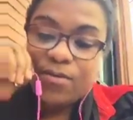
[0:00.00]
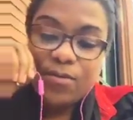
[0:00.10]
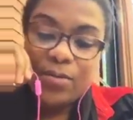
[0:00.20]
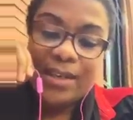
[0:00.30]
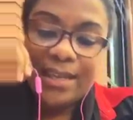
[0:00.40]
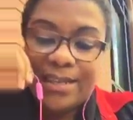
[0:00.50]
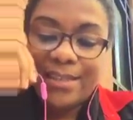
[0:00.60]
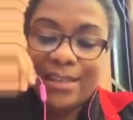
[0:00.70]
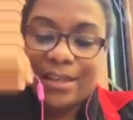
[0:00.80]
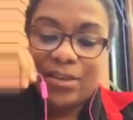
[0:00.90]
Release
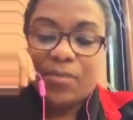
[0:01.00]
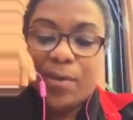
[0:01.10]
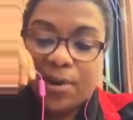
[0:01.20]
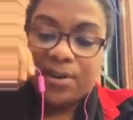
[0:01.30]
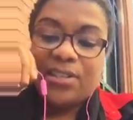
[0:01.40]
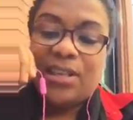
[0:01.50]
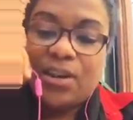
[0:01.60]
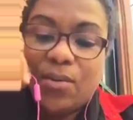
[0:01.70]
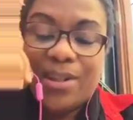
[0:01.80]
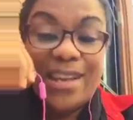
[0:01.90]
the Little
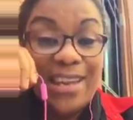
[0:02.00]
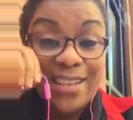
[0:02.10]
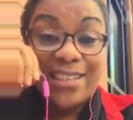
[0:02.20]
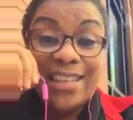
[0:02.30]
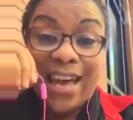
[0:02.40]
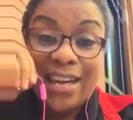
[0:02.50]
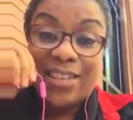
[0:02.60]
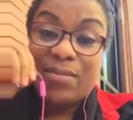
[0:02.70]
Person on the Inside